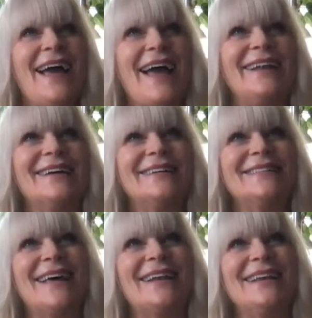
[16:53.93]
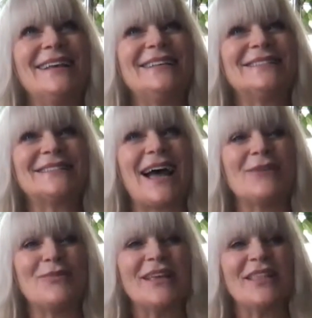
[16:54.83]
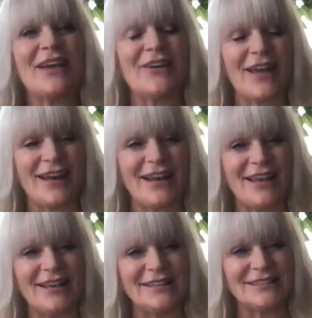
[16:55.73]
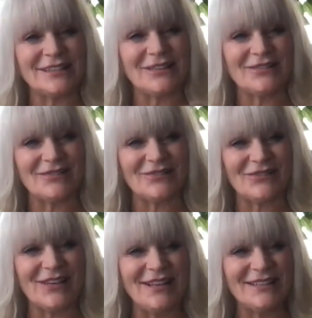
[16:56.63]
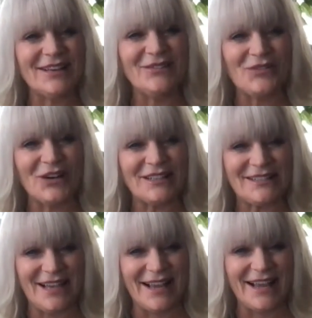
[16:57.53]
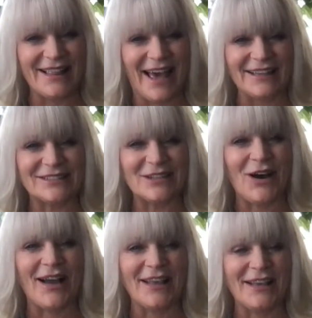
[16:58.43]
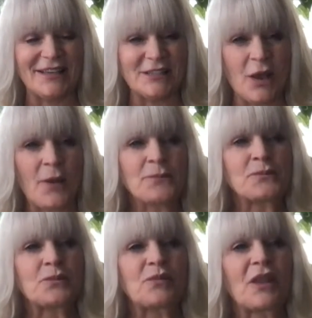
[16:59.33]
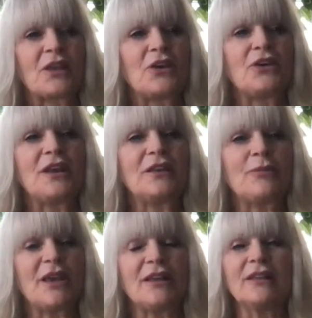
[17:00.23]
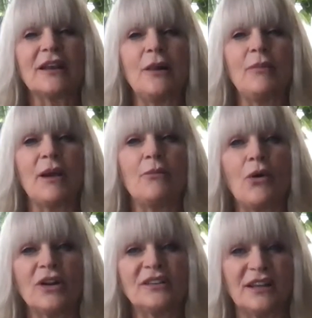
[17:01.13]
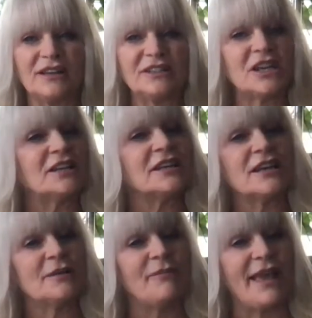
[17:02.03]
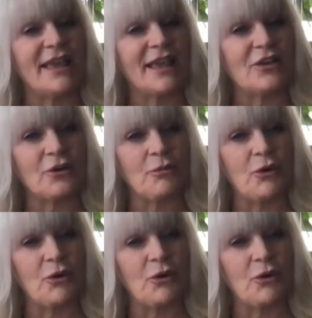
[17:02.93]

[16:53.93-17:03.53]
and then he's stopping there and his reason for singing that song is you need to be a little bit more diligent in making your